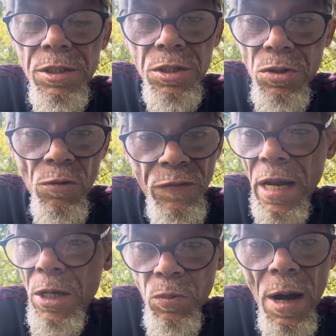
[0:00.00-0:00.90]
the truth, and
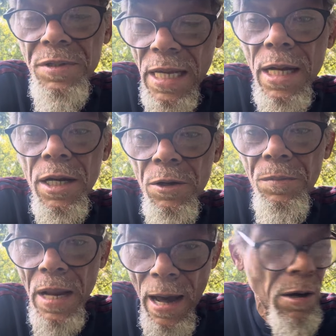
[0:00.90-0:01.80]
that's why I'm telling them
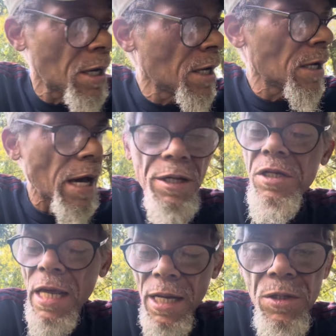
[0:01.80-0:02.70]
now and
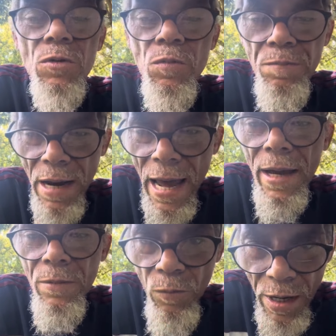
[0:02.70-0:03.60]
telling you black
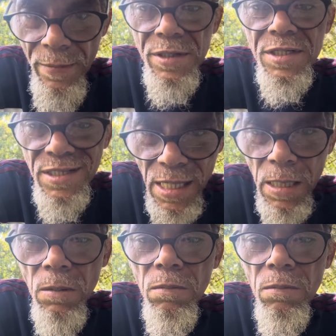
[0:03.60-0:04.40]
women, single